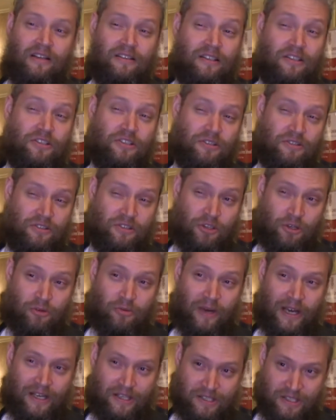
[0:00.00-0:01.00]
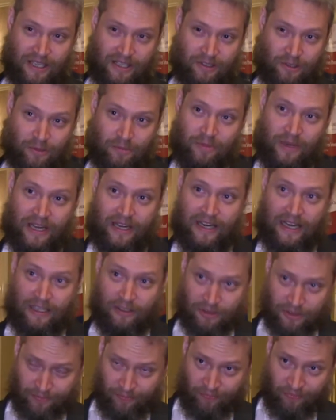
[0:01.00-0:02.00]
There's two ways that could pan
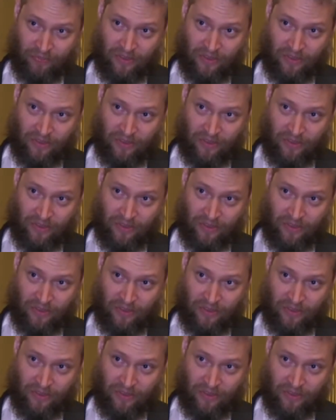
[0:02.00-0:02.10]
out.